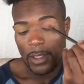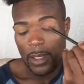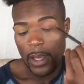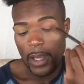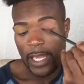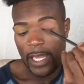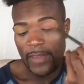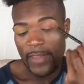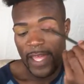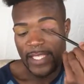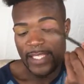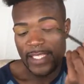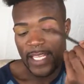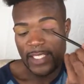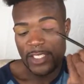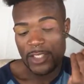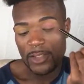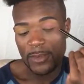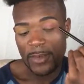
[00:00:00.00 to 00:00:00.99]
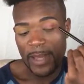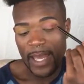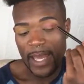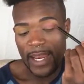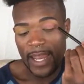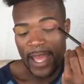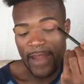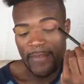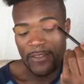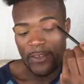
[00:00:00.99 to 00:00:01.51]
Okay, that's not too
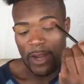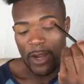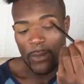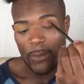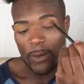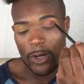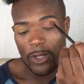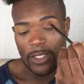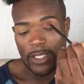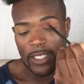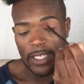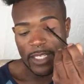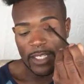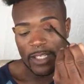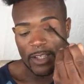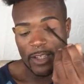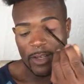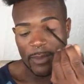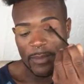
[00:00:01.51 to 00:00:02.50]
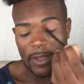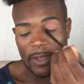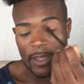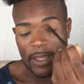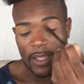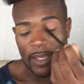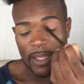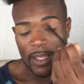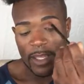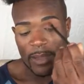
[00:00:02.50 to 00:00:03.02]
bad. After I worked it in a little
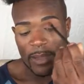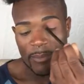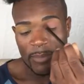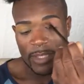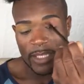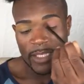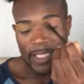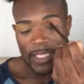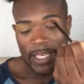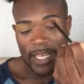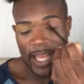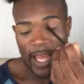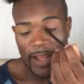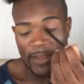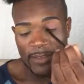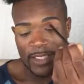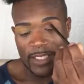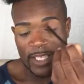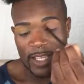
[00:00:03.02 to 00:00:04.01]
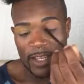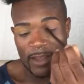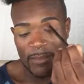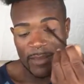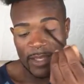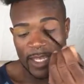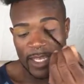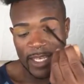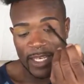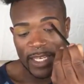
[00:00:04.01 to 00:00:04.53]
bit, blended it out some,
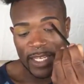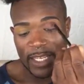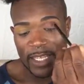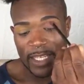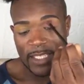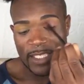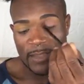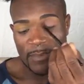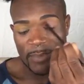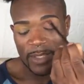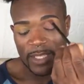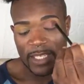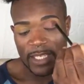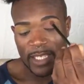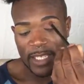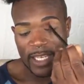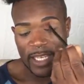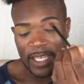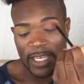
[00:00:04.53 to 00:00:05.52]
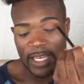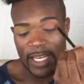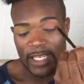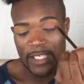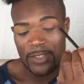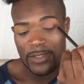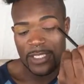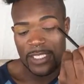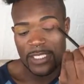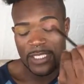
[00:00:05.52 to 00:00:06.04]
it is blending in. I
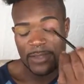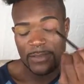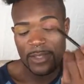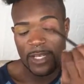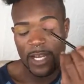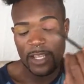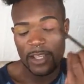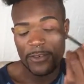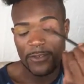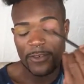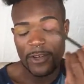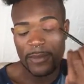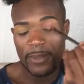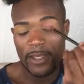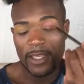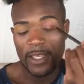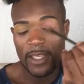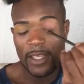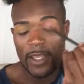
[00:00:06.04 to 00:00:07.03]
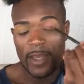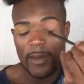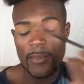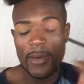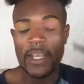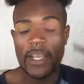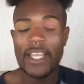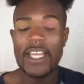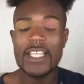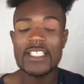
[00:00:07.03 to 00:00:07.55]
do see some color from it,
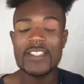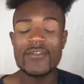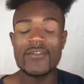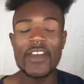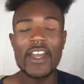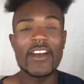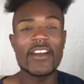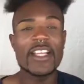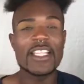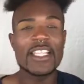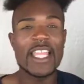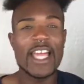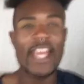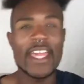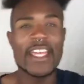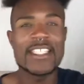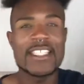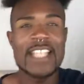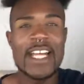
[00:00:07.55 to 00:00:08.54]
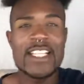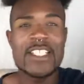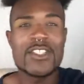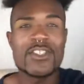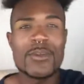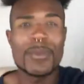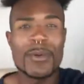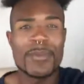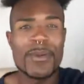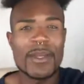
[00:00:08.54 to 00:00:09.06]
but it is very light. It's not
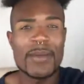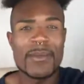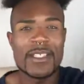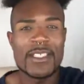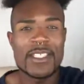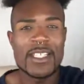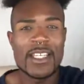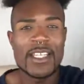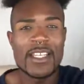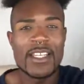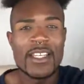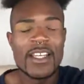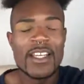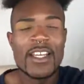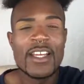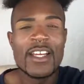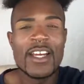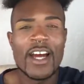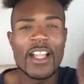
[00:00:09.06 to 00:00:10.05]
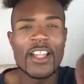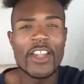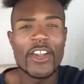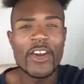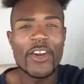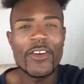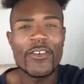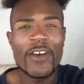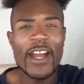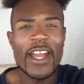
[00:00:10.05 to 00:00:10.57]
super pigmented. A
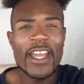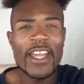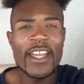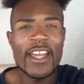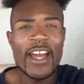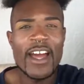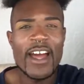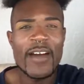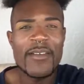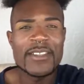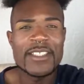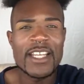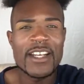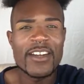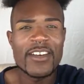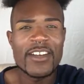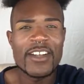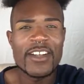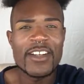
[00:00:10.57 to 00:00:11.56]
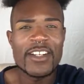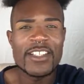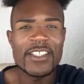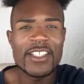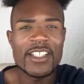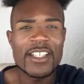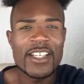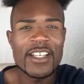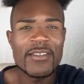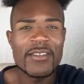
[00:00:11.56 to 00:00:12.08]
little, right? I started going to a
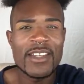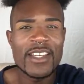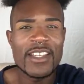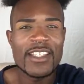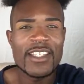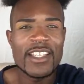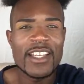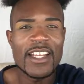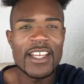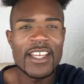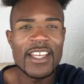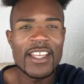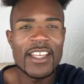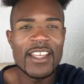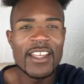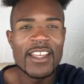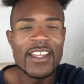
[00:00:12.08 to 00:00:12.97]
Christian comedian tonight.